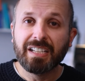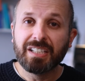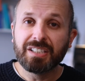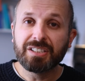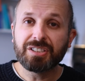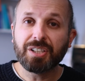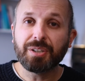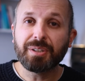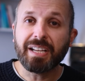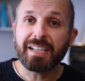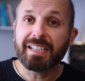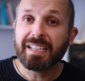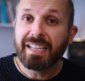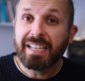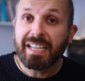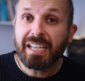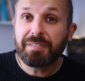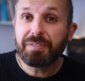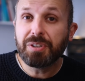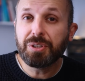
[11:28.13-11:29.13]
so that
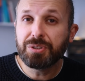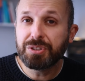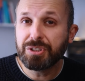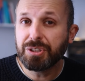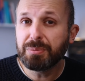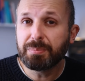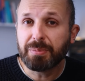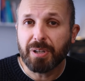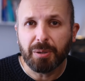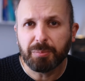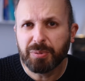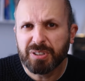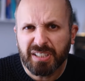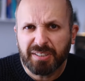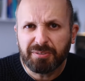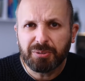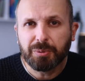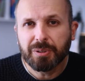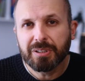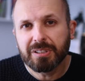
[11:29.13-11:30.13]
if you do burp, which
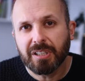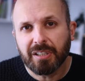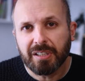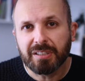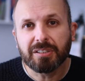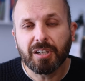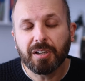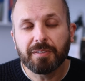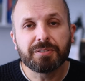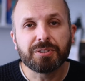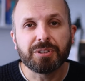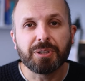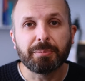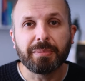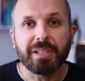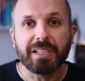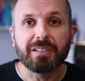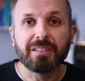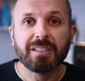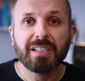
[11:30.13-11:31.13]
everyone does after a
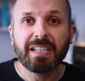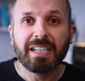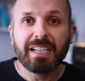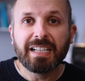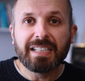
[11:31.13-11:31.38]
meal,